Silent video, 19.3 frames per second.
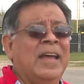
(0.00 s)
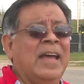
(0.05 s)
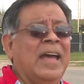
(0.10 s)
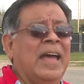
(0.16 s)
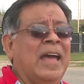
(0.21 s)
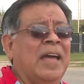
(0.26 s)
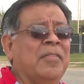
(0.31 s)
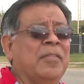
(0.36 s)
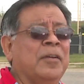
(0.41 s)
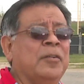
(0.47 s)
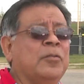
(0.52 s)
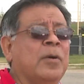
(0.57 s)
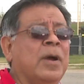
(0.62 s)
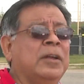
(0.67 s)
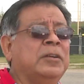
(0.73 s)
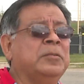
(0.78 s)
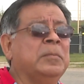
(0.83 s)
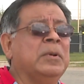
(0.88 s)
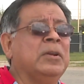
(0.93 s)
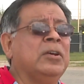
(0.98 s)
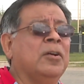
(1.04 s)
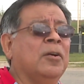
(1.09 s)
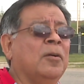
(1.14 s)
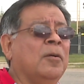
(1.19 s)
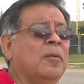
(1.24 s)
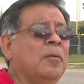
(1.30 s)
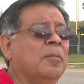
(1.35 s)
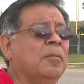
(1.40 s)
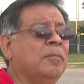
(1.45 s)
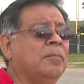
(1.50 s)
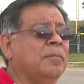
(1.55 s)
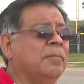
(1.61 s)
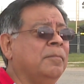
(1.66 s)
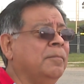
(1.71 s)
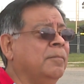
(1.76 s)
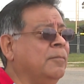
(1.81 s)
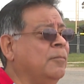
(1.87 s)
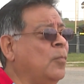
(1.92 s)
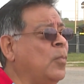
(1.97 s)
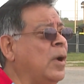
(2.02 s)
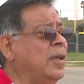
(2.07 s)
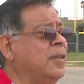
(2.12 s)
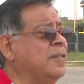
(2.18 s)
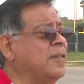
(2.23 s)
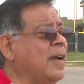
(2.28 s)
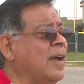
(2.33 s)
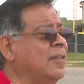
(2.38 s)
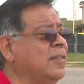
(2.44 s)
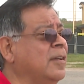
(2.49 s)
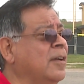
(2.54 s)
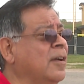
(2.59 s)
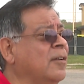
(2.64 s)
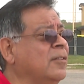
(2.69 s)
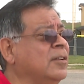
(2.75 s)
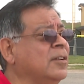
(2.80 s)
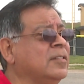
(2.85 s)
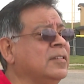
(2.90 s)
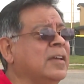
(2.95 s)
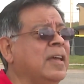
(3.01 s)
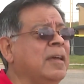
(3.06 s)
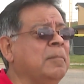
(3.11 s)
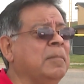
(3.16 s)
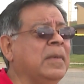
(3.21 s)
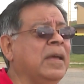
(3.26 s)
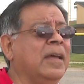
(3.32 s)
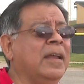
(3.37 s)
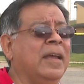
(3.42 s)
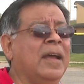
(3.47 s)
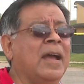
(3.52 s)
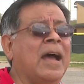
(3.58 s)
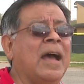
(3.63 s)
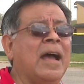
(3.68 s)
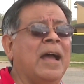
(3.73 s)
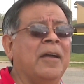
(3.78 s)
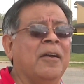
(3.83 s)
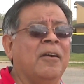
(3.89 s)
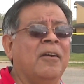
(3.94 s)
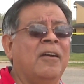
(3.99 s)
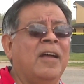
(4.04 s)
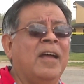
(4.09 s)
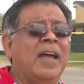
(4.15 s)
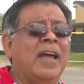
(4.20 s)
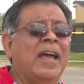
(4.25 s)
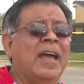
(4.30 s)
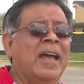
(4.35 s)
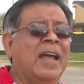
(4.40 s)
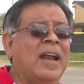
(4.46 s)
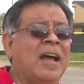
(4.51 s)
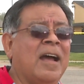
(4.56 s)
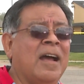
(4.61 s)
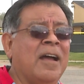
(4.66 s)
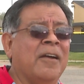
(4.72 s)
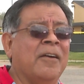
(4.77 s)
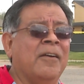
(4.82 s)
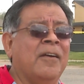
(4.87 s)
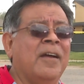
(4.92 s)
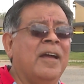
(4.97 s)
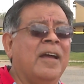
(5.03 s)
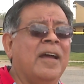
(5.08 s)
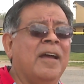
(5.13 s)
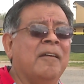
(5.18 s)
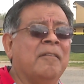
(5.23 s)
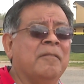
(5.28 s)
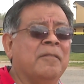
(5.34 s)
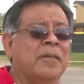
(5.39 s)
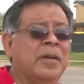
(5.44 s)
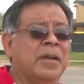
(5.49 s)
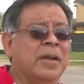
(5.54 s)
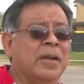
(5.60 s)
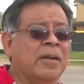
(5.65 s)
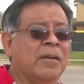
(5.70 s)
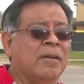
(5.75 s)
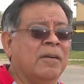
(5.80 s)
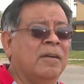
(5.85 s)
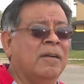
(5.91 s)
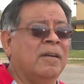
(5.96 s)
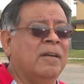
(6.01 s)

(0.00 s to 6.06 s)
And the dredge material waste sites here just keep getting higher and higher every year.